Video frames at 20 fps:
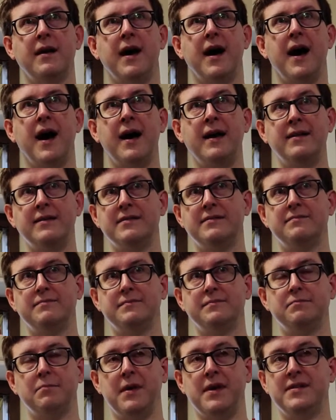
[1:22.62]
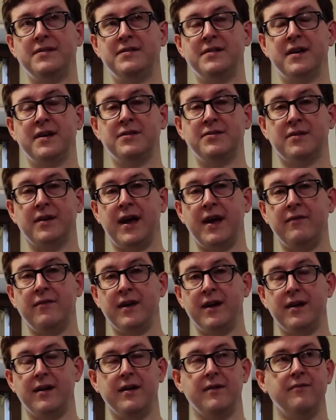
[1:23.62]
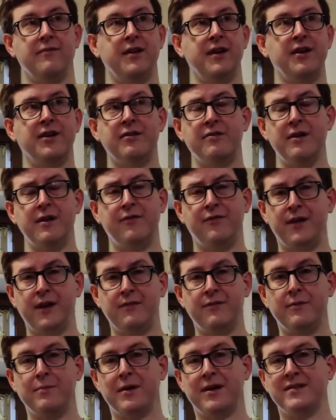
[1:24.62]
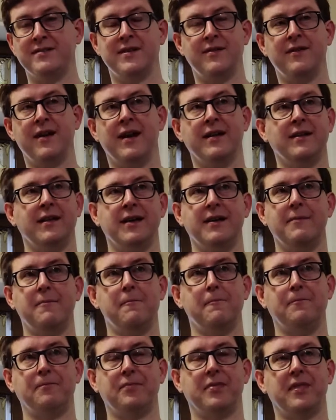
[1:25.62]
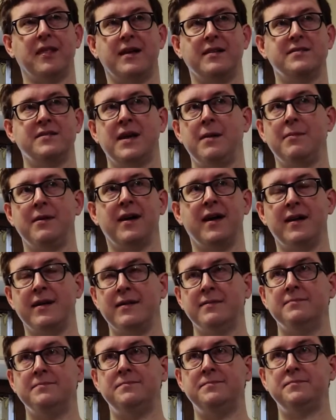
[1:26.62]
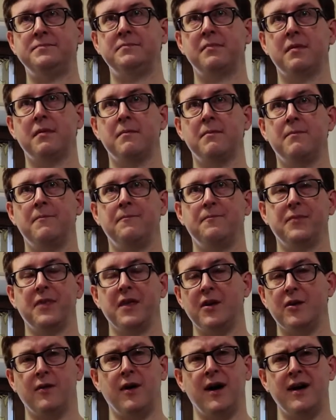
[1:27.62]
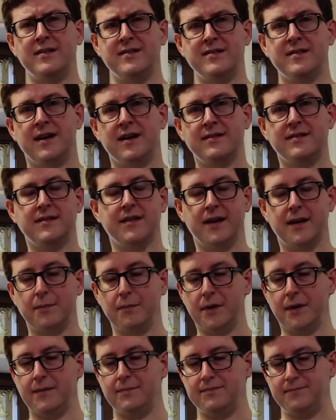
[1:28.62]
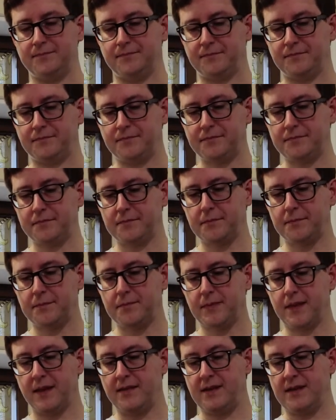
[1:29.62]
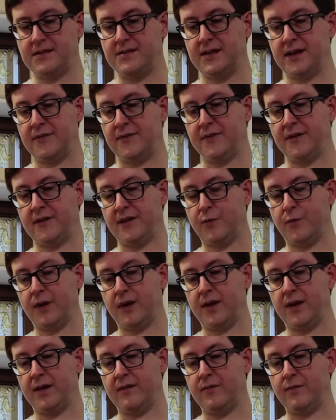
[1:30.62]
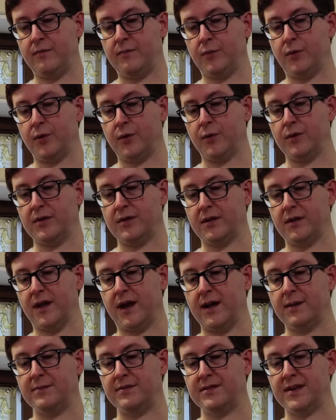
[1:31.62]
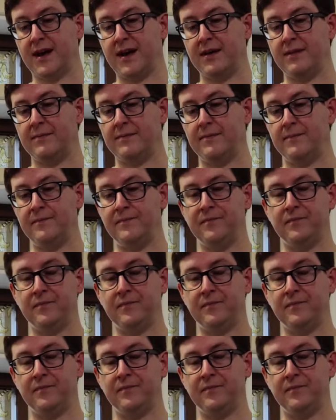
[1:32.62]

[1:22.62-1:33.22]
hot meat sticks will have like a vinegary flavor because they've got like that same kind of, hot sauce thing. But these definitely went in more with the lime side.